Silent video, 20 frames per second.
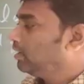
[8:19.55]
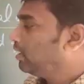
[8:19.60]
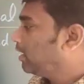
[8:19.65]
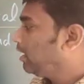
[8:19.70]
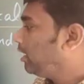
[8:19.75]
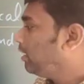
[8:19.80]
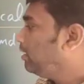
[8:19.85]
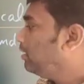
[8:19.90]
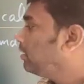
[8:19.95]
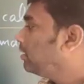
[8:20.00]

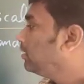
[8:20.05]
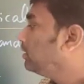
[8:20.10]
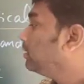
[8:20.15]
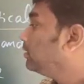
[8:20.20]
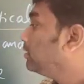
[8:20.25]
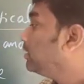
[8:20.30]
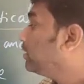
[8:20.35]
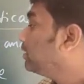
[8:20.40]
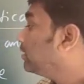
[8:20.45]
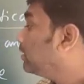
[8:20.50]

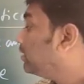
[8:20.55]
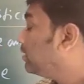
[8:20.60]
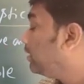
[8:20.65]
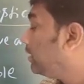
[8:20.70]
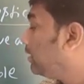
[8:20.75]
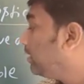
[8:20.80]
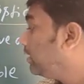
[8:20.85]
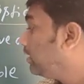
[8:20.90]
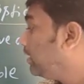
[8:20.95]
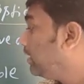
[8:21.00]
And
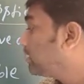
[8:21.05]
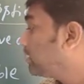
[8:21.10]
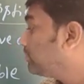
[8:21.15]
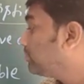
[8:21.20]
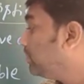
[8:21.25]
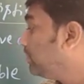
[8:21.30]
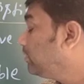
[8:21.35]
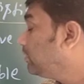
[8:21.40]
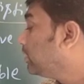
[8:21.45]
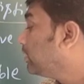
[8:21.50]
the next
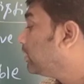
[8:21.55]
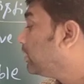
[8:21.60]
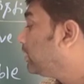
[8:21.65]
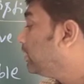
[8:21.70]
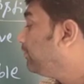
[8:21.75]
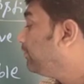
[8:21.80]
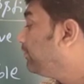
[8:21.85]
one,